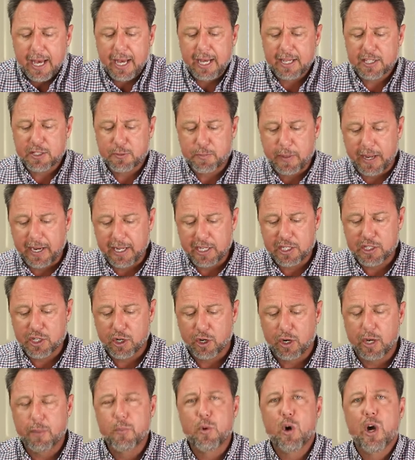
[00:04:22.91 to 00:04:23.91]
spending
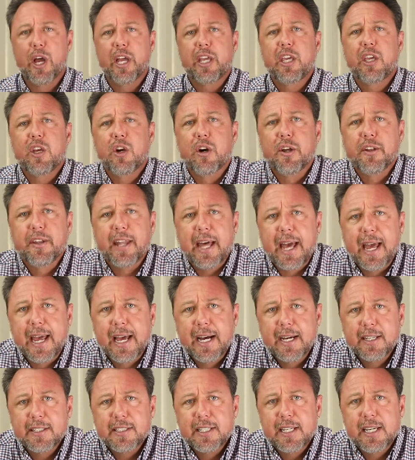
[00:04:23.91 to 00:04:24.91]
time working on the
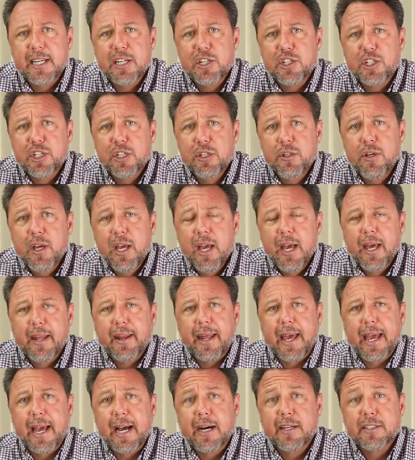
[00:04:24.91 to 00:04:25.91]
housing issue and
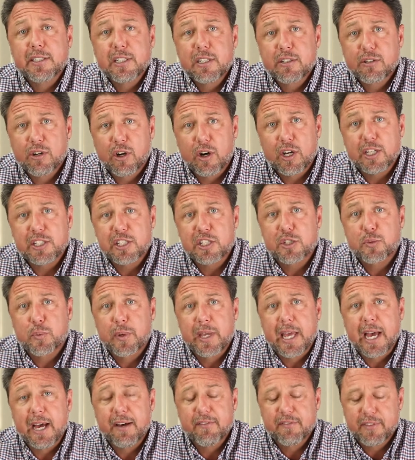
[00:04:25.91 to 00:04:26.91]
the housing crisis
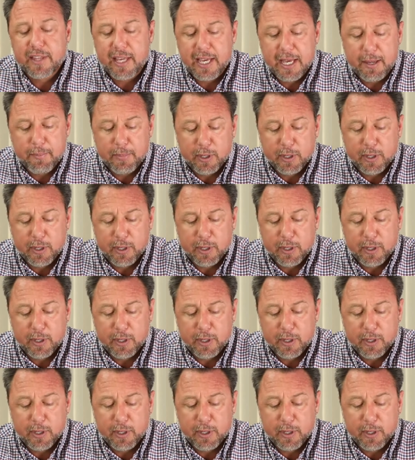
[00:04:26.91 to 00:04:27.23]
we have there,